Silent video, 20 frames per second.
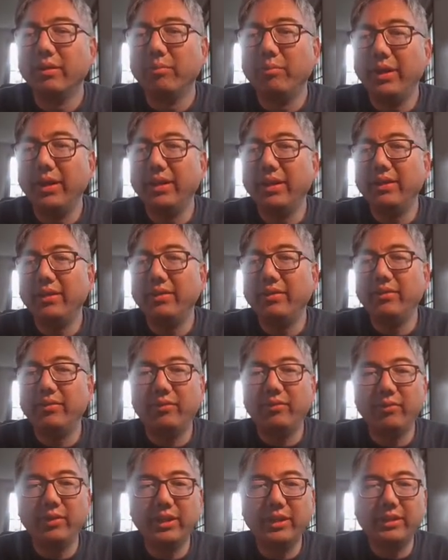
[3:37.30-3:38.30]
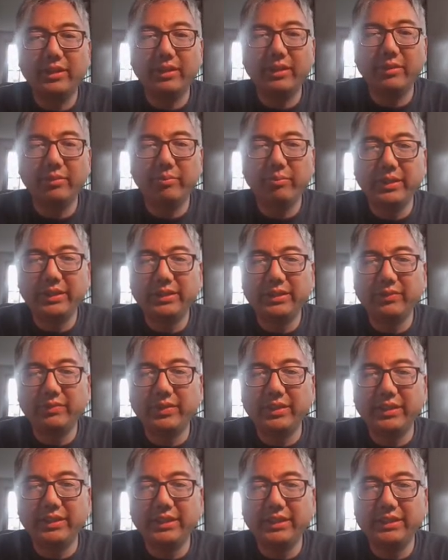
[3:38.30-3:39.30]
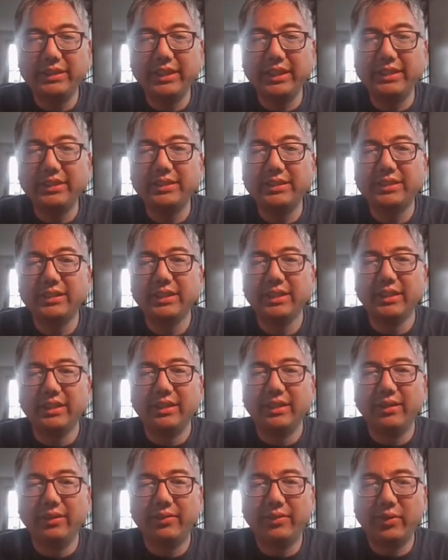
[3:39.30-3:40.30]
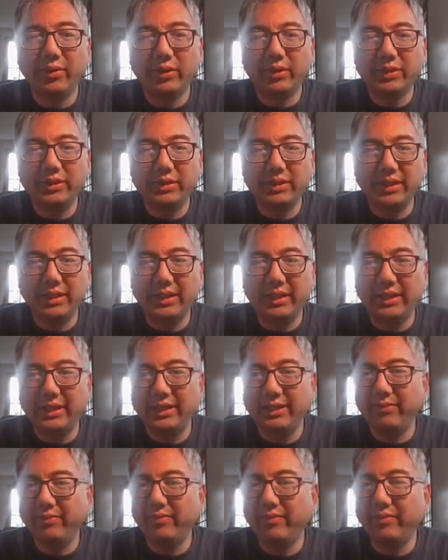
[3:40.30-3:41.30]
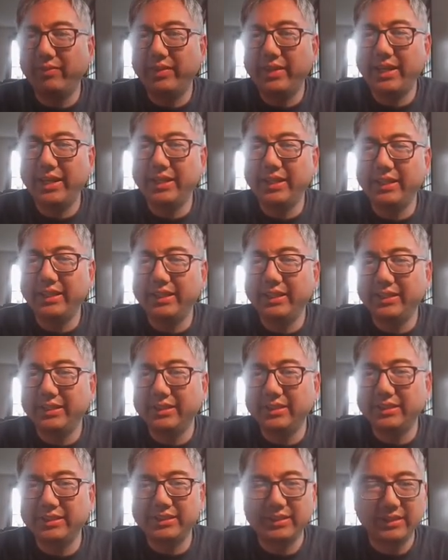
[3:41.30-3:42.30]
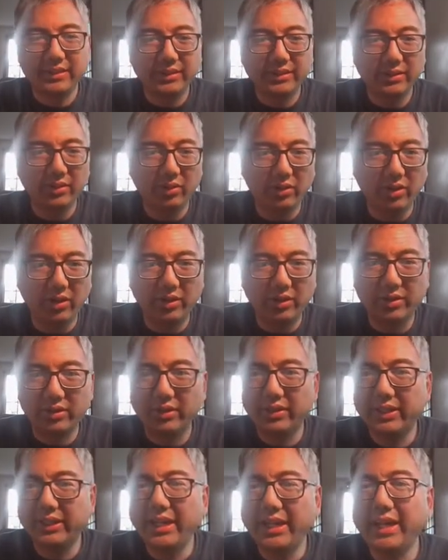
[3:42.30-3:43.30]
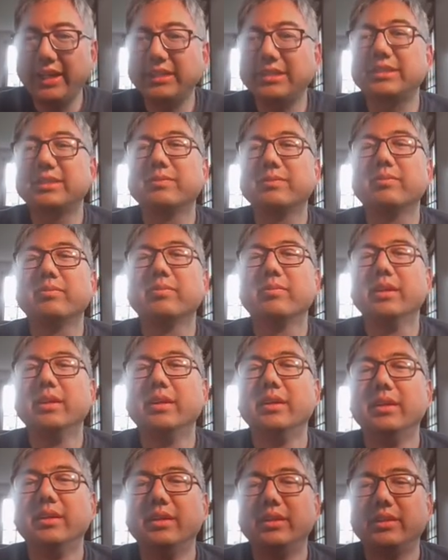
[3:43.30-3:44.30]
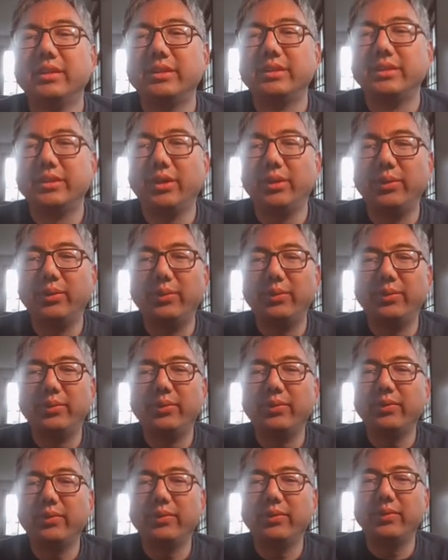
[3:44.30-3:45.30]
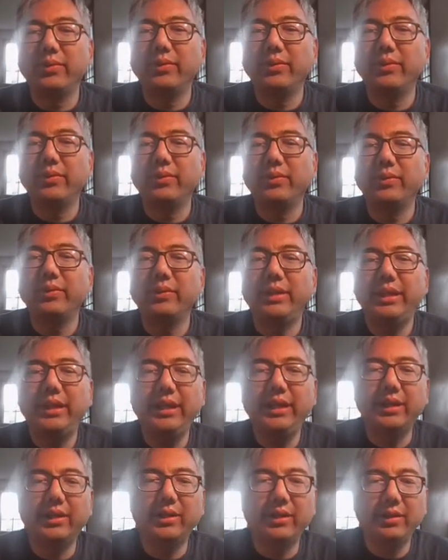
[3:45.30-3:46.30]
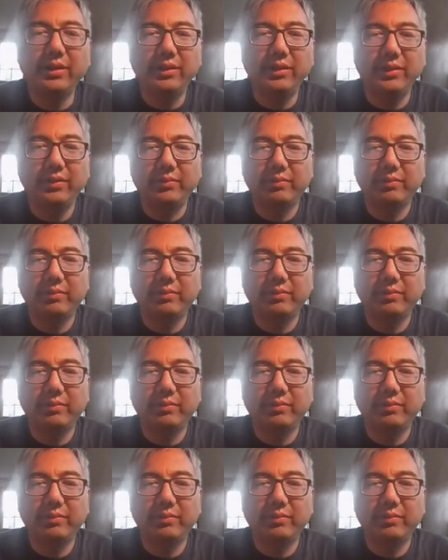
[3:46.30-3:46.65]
But with bishop to d6, of course, that is no longer the case. So here,